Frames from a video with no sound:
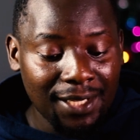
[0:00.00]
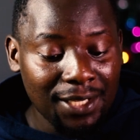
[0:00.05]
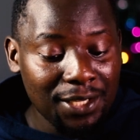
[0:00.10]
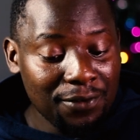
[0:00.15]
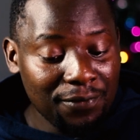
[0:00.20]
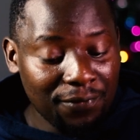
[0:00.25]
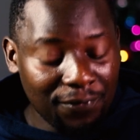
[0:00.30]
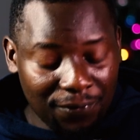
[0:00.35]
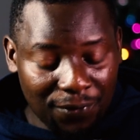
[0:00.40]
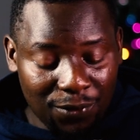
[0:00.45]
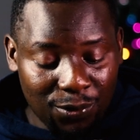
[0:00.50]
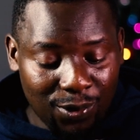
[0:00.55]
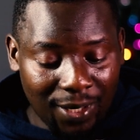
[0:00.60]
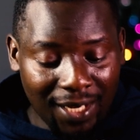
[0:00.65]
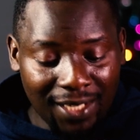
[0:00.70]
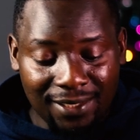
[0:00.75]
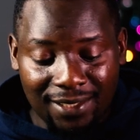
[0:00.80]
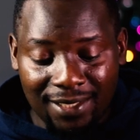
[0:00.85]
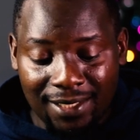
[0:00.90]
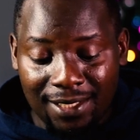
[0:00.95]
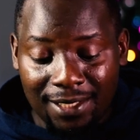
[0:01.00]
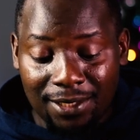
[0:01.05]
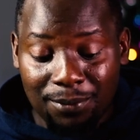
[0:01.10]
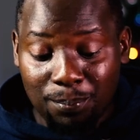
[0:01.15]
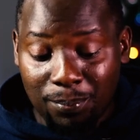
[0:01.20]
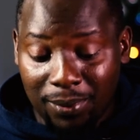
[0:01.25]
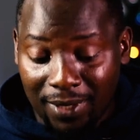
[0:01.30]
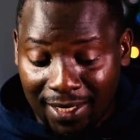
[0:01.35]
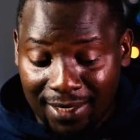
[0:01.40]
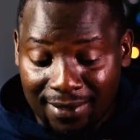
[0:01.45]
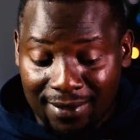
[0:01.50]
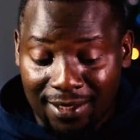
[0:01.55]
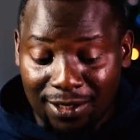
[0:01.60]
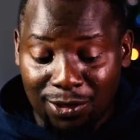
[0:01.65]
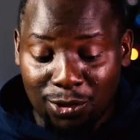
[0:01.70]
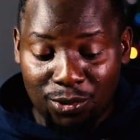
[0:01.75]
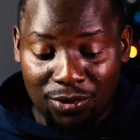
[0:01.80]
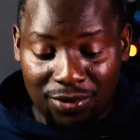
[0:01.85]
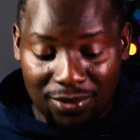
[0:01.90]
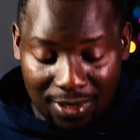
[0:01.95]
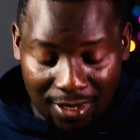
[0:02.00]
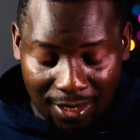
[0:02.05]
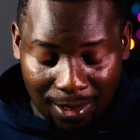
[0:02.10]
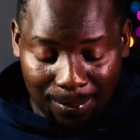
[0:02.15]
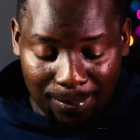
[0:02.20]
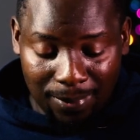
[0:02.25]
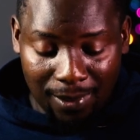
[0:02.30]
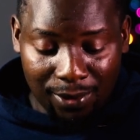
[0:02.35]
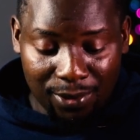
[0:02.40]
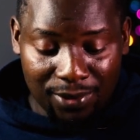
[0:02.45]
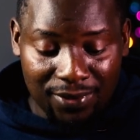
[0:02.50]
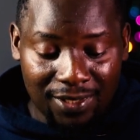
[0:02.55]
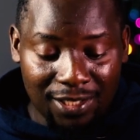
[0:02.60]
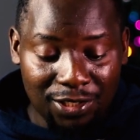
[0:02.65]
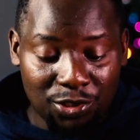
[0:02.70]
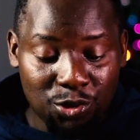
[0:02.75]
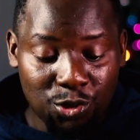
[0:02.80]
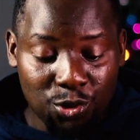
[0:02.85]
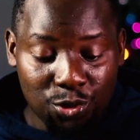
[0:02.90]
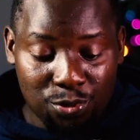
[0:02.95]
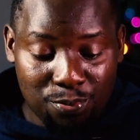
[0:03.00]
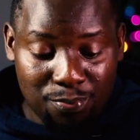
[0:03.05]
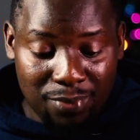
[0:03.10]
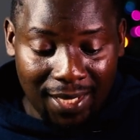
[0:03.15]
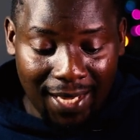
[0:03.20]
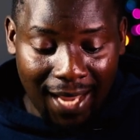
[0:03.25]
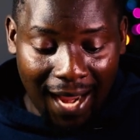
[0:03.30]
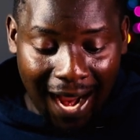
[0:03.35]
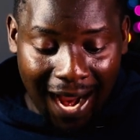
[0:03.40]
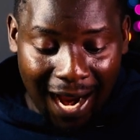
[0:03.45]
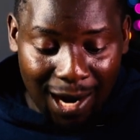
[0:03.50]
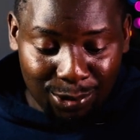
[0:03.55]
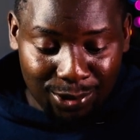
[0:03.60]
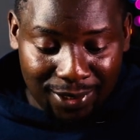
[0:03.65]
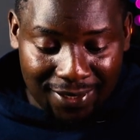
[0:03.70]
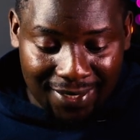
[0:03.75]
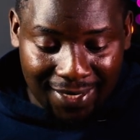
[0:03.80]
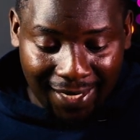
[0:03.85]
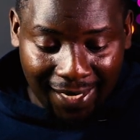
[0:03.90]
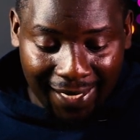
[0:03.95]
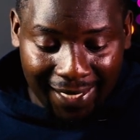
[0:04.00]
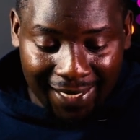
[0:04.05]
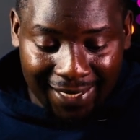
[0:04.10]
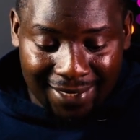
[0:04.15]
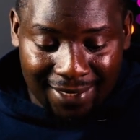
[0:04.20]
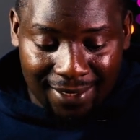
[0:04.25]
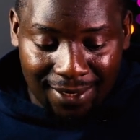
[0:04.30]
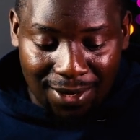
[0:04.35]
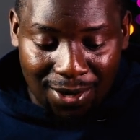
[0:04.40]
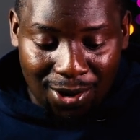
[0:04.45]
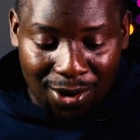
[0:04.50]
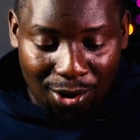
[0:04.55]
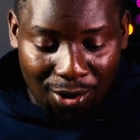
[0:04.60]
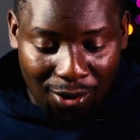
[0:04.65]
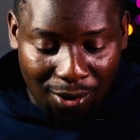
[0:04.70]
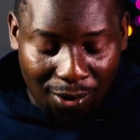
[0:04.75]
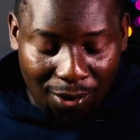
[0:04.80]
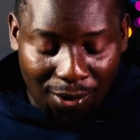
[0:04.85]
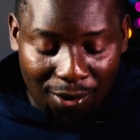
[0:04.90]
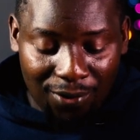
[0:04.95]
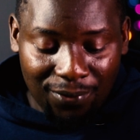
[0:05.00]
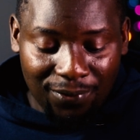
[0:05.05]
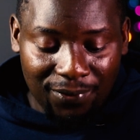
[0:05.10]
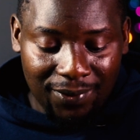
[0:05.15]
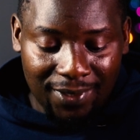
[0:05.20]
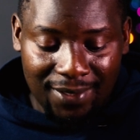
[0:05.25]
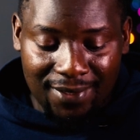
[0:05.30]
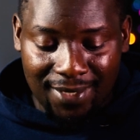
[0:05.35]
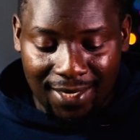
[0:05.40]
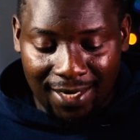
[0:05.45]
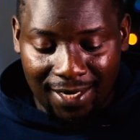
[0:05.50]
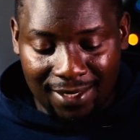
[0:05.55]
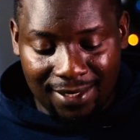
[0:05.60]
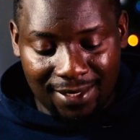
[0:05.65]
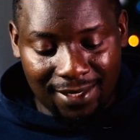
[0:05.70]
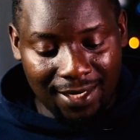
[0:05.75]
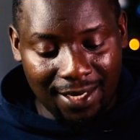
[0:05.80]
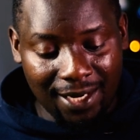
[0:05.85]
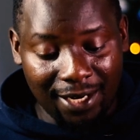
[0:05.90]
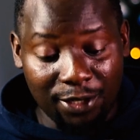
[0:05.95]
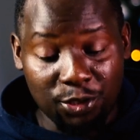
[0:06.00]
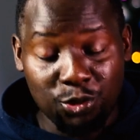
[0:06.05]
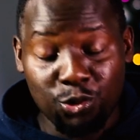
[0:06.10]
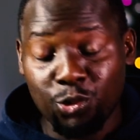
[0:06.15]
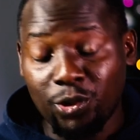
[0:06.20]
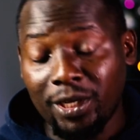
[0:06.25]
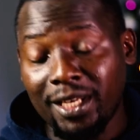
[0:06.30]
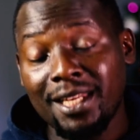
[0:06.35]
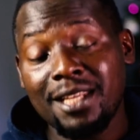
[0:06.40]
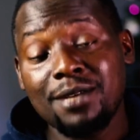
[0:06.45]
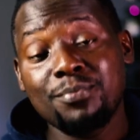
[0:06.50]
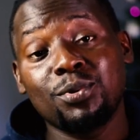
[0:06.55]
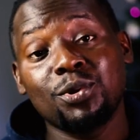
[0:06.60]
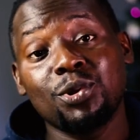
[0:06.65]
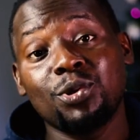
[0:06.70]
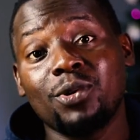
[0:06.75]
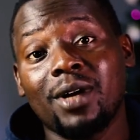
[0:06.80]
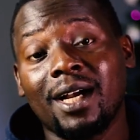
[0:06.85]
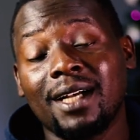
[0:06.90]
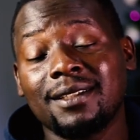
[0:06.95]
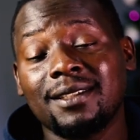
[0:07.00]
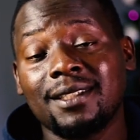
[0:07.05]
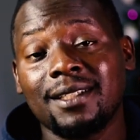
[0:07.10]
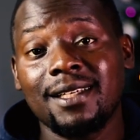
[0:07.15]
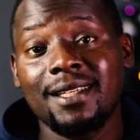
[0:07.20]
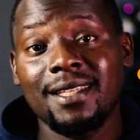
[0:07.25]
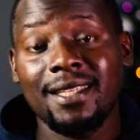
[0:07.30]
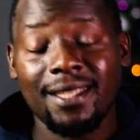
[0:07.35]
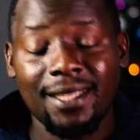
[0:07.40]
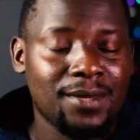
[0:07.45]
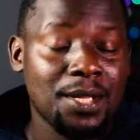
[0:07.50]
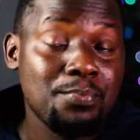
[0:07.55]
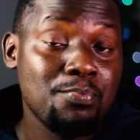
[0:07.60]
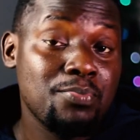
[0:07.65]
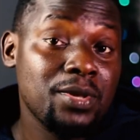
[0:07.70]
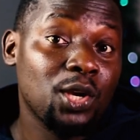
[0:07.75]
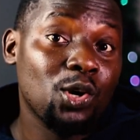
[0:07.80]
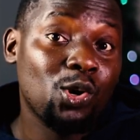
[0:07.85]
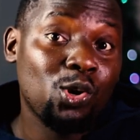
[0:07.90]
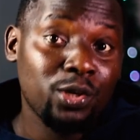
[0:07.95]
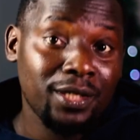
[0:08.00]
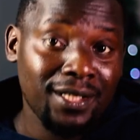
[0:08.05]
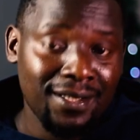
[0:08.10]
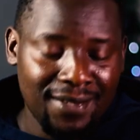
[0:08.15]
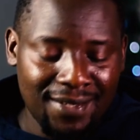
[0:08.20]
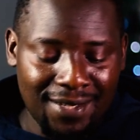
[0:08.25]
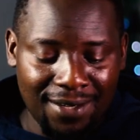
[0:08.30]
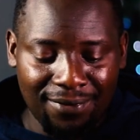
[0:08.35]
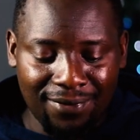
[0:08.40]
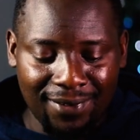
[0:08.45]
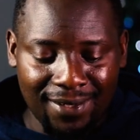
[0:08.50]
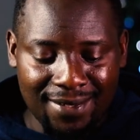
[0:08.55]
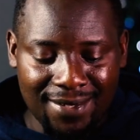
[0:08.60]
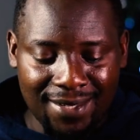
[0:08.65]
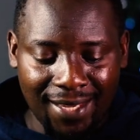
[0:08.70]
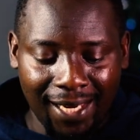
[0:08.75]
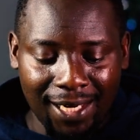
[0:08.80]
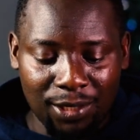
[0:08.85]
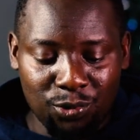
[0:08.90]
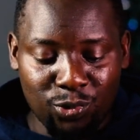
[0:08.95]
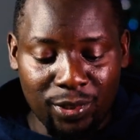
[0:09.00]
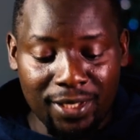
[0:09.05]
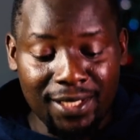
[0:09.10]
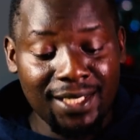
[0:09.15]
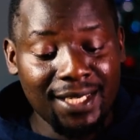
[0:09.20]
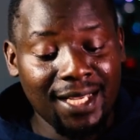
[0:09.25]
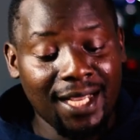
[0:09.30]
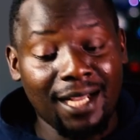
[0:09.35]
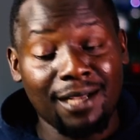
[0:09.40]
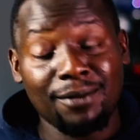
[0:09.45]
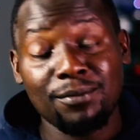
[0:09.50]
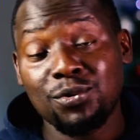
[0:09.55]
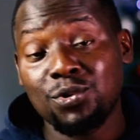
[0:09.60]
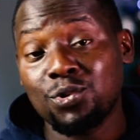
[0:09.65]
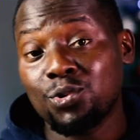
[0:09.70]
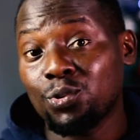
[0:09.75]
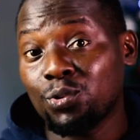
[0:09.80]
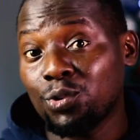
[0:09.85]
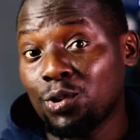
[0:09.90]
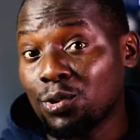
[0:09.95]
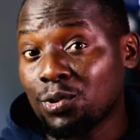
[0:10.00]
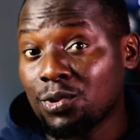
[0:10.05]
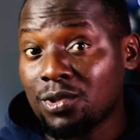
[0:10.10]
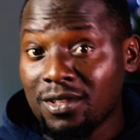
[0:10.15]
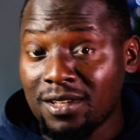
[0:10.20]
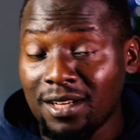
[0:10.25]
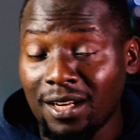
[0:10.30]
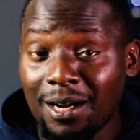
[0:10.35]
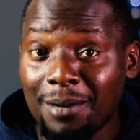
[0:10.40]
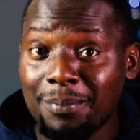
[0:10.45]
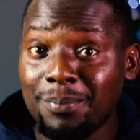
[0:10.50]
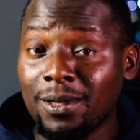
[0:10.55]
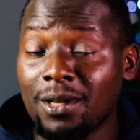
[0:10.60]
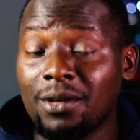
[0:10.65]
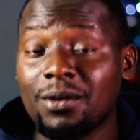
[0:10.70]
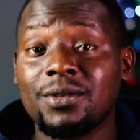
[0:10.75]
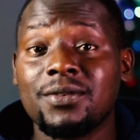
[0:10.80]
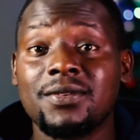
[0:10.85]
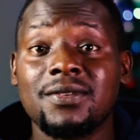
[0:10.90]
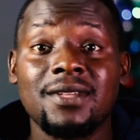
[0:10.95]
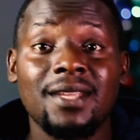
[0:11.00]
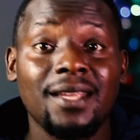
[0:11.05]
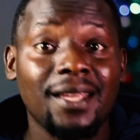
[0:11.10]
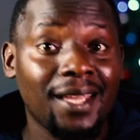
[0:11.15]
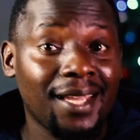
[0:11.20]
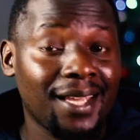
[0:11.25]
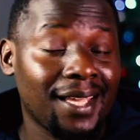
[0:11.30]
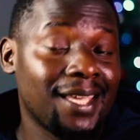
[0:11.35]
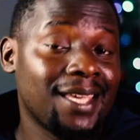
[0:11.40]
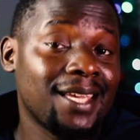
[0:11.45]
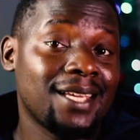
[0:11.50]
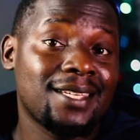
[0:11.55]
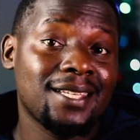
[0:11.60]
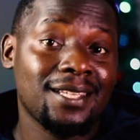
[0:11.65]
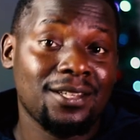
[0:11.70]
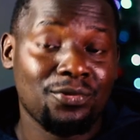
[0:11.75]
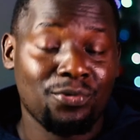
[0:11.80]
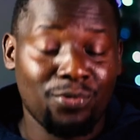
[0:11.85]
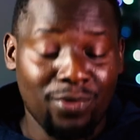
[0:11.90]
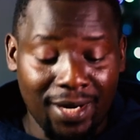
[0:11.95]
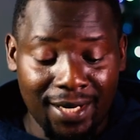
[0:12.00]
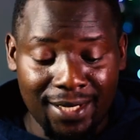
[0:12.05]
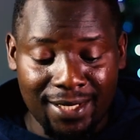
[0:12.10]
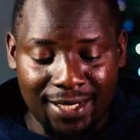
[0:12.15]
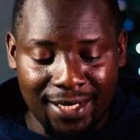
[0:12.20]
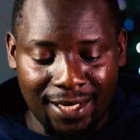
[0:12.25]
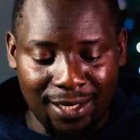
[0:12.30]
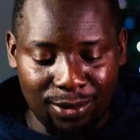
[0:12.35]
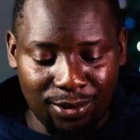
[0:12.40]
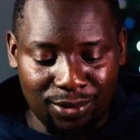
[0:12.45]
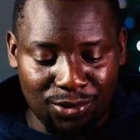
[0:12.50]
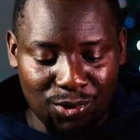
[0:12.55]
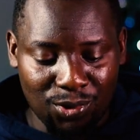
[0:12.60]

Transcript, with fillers: If you actually placing your stop loss, it should be outside all this ATR to enable you actually be on a safer side when it comes to your stop loss getting run down.